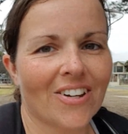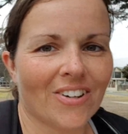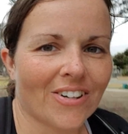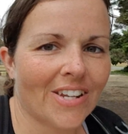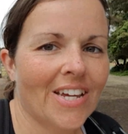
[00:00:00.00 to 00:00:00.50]

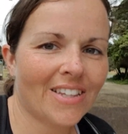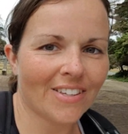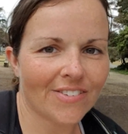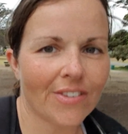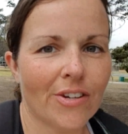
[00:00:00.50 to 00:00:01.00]
God,
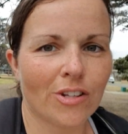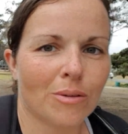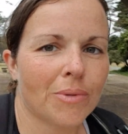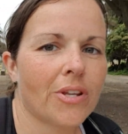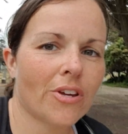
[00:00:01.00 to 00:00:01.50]
less than a
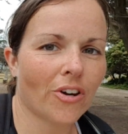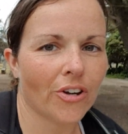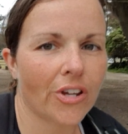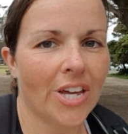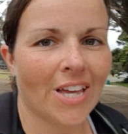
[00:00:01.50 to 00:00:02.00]
kilometer to
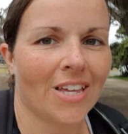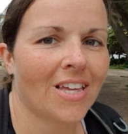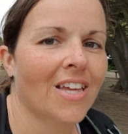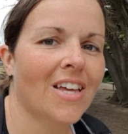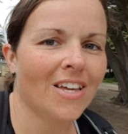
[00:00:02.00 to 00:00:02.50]
go.
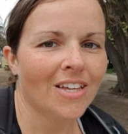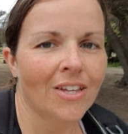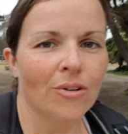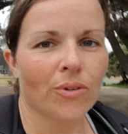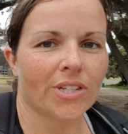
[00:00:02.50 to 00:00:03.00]

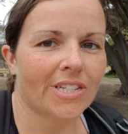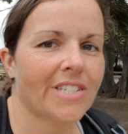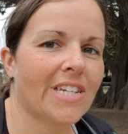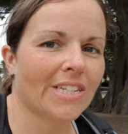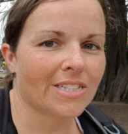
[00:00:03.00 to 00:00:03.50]
Really
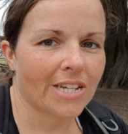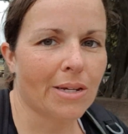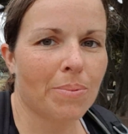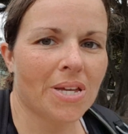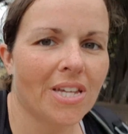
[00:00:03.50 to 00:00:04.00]
digging
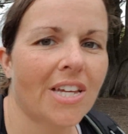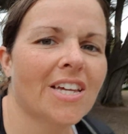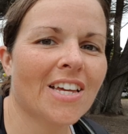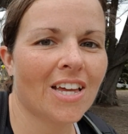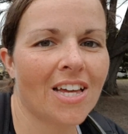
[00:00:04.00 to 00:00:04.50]
deep.
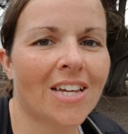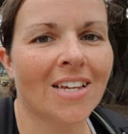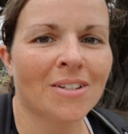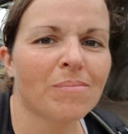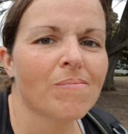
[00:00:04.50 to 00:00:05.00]

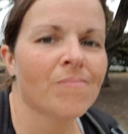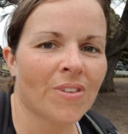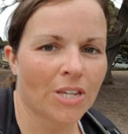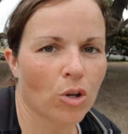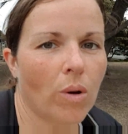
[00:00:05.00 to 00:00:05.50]

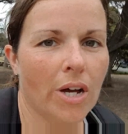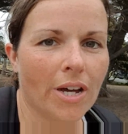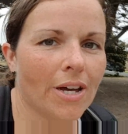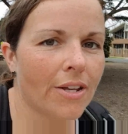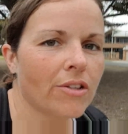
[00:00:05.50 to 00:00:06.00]
In
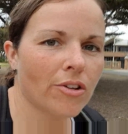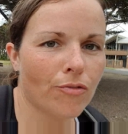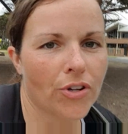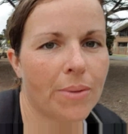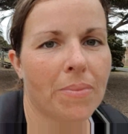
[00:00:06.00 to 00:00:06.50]
quite a lot of
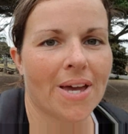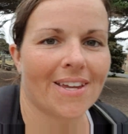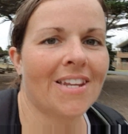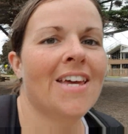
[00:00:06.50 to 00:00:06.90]
freaking pain.